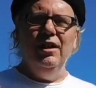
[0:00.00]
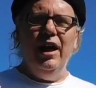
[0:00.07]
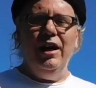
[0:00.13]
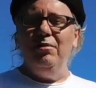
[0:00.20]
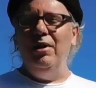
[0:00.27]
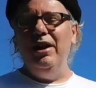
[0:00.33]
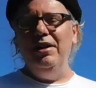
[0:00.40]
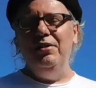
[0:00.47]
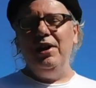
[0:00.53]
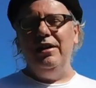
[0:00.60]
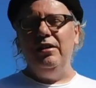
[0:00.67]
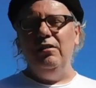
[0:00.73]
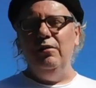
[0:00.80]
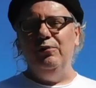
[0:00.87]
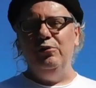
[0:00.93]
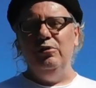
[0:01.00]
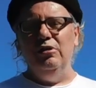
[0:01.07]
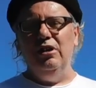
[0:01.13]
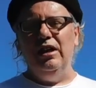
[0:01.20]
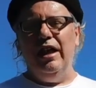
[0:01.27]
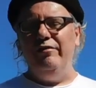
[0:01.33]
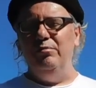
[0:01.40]
Anyway, thank you
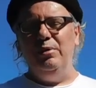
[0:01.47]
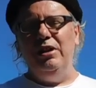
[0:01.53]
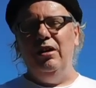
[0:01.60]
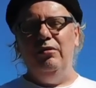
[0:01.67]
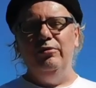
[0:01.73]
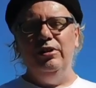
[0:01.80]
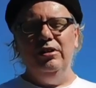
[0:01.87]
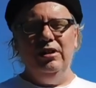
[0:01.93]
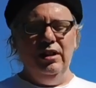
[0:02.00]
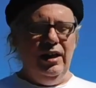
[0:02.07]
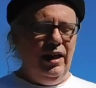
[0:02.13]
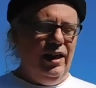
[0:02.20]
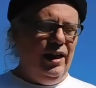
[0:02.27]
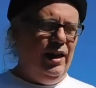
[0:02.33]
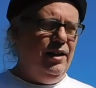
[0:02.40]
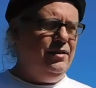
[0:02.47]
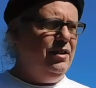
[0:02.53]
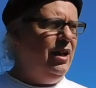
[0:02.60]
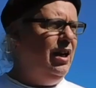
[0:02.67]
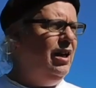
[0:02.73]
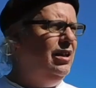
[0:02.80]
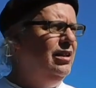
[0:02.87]
for having me over, and
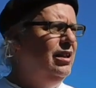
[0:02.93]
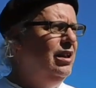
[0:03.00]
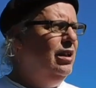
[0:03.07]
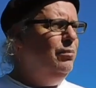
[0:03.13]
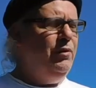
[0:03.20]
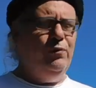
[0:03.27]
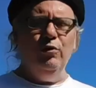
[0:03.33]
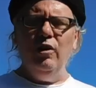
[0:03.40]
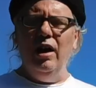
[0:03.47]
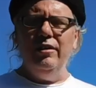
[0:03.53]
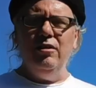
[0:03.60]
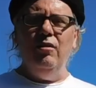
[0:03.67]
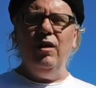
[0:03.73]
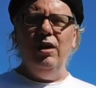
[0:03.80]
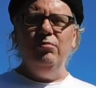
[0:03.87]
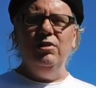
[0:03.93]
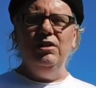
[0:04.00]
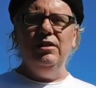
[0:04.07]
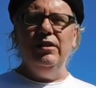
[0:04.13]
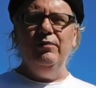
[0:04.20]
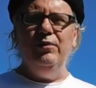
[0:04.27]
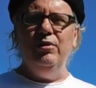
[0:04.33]
before I go, I
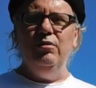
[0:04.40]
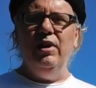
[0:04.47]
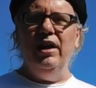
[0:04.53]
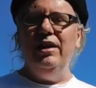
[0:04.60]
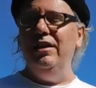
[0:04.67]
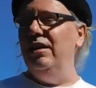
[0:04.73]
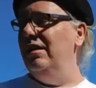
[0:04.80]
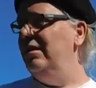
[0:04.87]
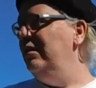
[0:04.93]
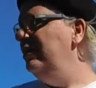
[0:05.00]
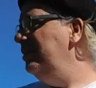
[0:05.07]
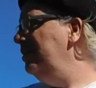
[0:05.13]
will give you a